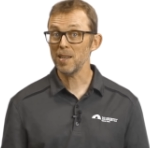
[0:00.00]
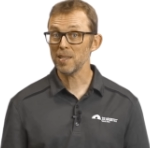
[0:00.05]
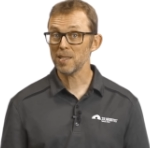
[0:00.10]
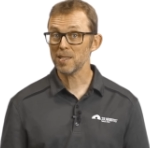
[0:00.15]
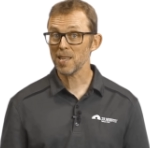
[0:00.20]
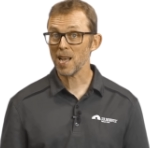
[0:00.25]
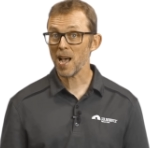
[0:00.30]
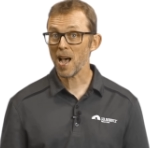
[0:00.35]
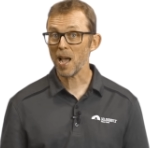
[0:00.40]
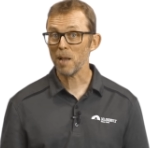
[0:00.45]
at
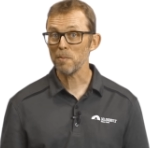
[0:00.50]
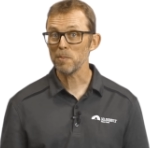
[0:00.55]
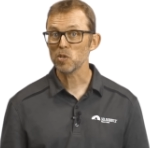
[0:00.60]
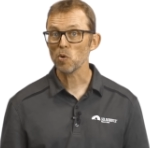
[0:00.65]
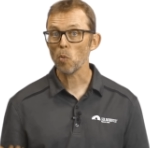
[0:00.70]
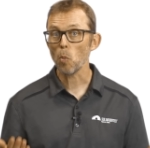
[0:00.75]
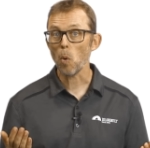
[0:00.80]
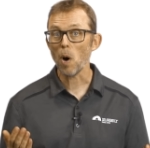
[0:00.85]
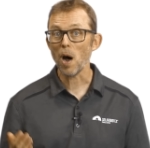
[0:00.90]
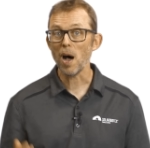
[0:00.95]
times,
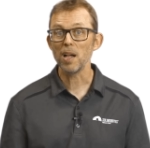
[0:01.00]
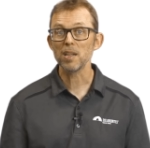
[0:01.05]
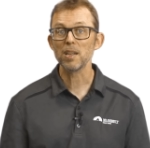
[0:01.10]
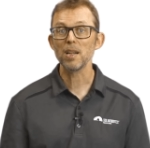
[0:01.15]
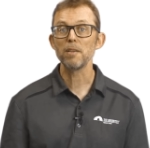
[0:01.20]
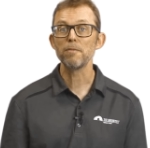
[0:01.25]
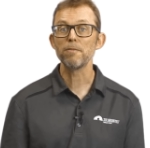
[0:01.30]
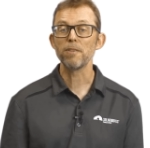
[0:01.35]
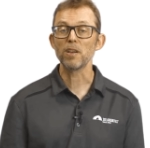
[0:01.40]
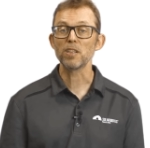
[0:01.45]

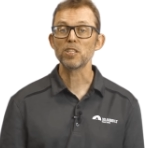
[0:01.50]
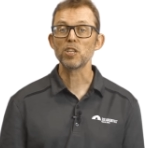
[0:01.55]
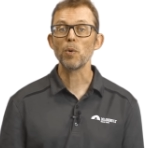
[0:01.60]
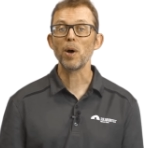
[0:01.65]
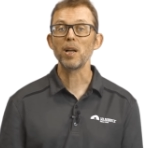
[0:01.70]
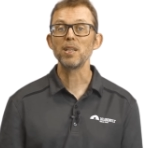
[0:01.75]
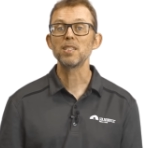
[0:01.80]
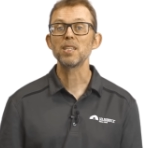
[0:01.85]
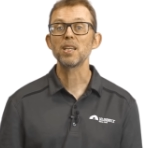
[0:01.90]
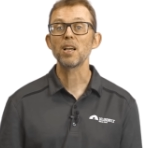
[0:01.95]
wildly
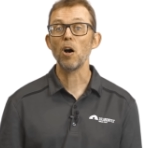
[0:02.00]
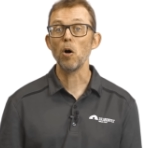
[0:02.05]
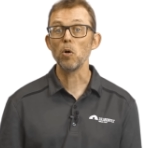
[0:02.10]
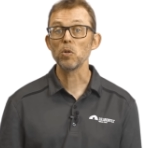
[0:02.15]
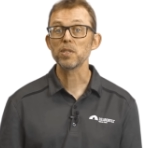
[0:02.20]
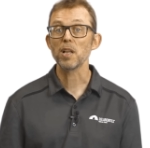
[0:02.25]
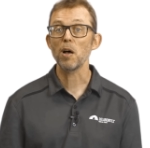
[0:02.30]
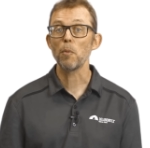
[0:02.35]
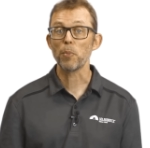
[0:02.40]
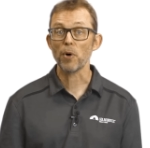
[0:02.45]
fluctuating
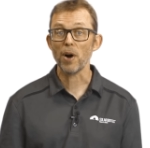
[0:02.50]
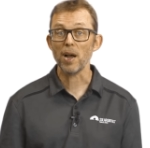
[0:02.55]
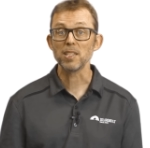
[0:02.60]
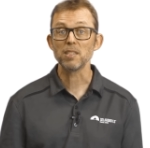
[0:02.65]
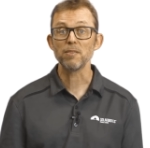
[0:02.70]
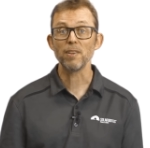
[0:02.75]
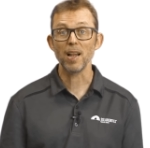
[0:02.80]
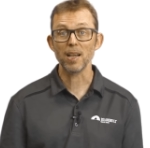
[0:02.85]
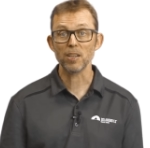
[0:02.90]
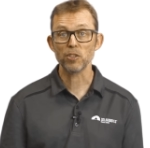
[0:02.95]
wholesale price
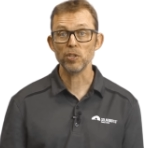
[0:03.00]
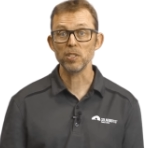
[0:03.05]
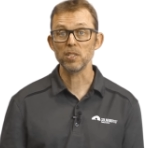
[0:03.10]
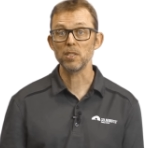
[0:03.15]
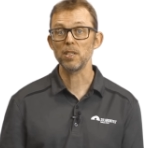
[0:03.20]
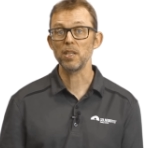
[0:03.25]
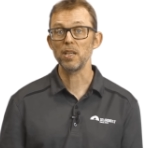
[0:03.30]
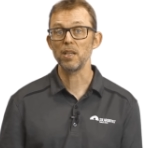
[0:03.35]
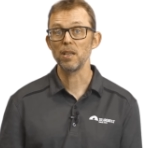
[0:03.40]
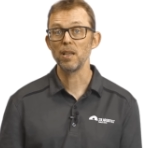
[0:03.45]
of
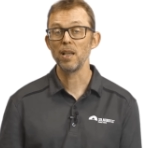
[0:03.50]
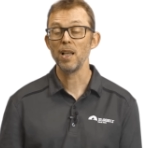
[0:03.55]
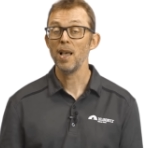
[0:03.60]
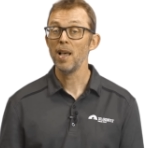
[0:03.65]
electricity.